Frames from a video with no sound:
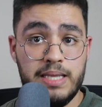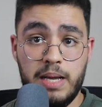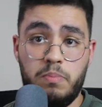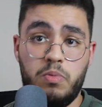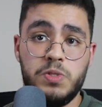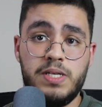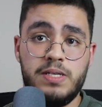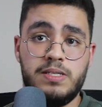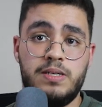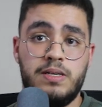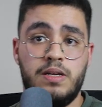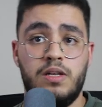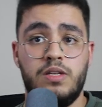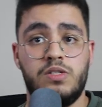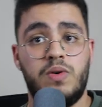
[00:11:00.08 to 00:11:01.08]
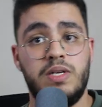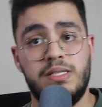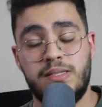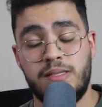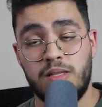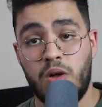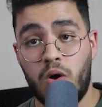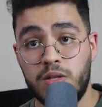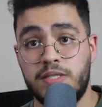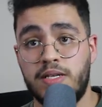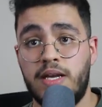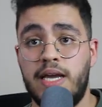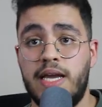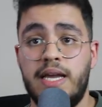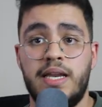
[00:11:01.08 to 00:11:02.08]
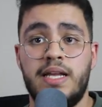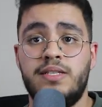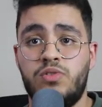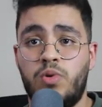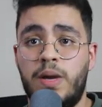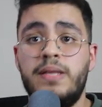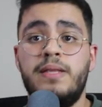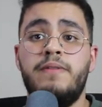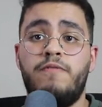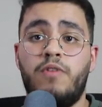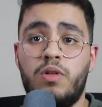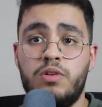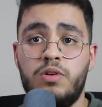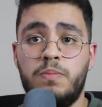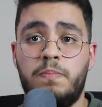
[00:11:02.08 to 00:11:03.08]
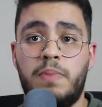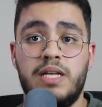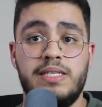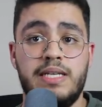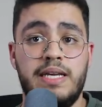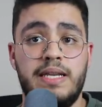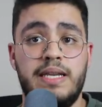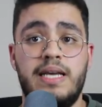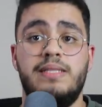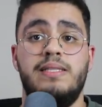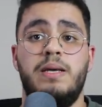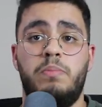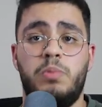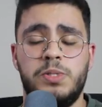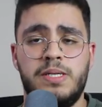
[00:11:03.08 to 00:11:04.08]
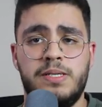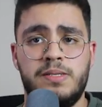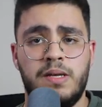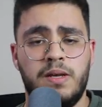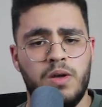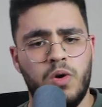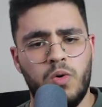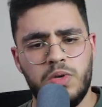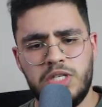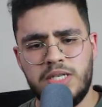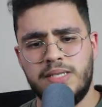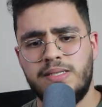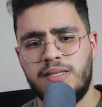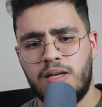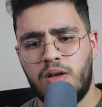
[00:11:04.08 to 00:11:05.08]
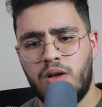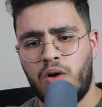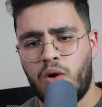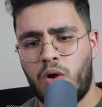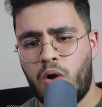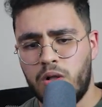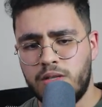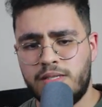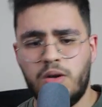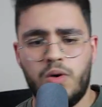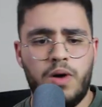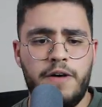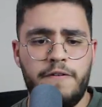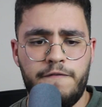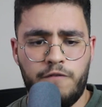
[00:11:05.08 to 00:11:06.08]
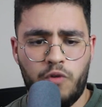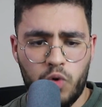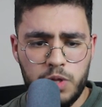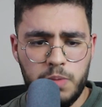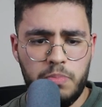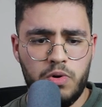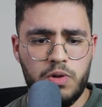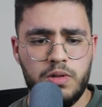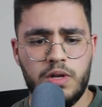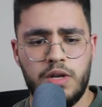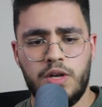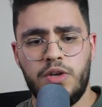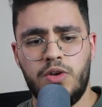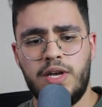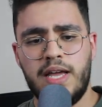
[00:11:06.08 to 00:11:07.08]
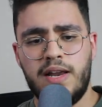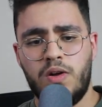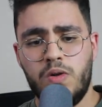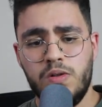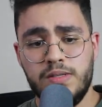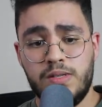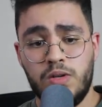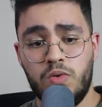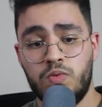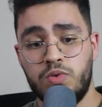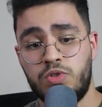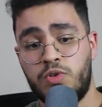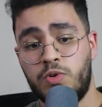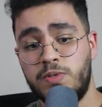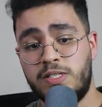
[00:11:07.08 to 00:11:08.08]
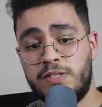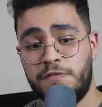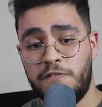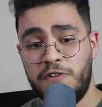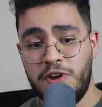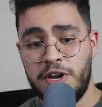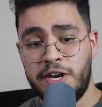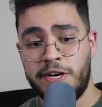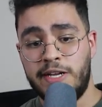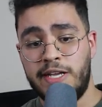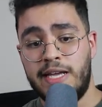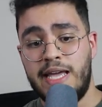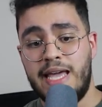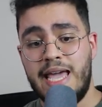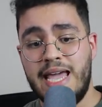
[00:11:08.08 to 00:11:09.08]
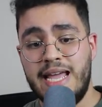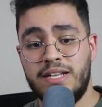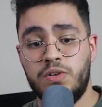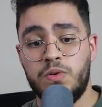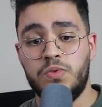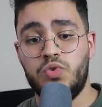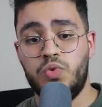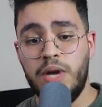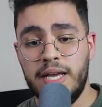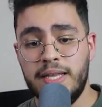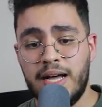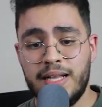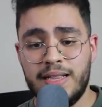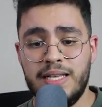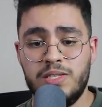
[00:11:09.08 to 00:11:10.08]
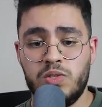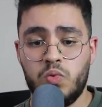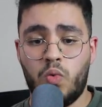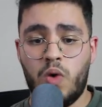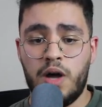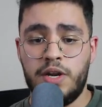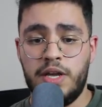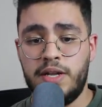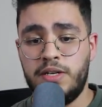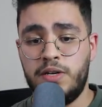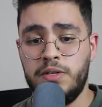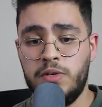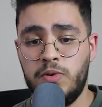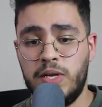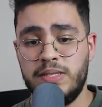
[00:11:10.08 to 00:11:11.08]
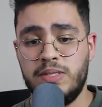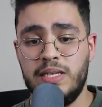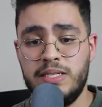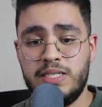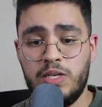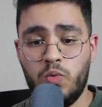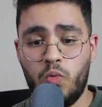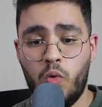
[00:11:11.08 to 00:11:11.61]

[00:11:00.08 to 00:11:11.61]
deposits. So it's not in a trading volume, but in net deposits, which is also affordable. You can also transfer and trade at least 100 USDT